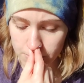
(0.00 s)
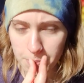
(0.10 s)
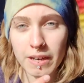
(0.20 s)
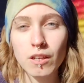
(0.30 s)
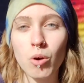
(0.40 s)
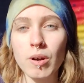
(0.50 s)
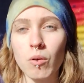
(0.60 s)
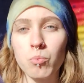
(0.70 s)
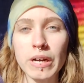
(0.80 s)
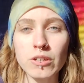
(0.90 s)
Depending on
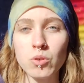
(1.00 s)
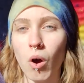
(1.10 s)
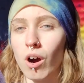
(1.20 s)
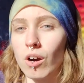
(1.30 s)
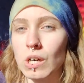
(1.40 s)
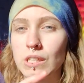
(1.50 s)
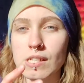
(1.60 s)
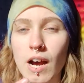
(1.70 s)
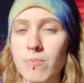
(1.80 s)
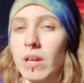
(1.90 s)
where you are on the
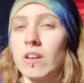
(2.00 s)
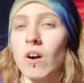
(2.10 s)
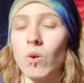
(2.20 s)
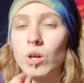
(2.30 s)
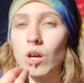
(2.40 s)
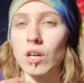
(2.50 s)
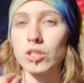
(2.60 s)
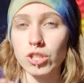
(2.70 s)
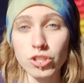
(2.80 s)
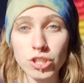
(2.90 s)
timeline or
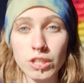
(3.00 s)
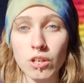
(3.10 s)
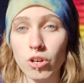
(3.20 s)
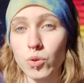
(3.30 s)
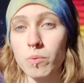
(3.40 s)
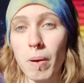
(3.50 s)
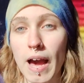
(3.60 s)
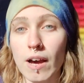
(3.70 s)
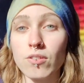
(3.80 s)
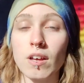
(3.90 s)
on your journey, on your
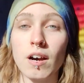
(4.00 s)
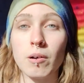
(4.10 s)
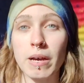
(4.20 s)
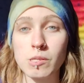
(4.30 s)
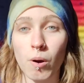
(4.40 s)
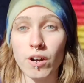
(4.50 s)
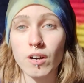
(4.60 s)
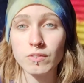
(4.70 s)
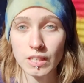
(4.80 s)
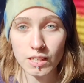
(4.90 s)
path, as part
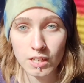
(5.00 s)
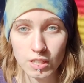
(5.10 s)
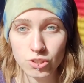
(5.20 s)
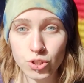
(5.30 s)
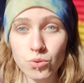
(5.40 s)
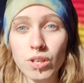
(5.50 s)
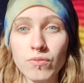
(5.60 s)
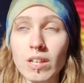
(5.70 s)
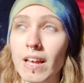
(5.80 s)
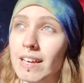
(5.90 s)
of the Truth
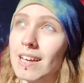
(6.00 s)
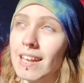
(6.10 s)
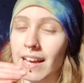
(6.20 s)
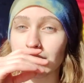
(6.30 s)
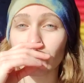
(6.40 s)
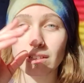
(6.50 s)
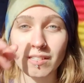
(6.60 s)
of the Light Collective.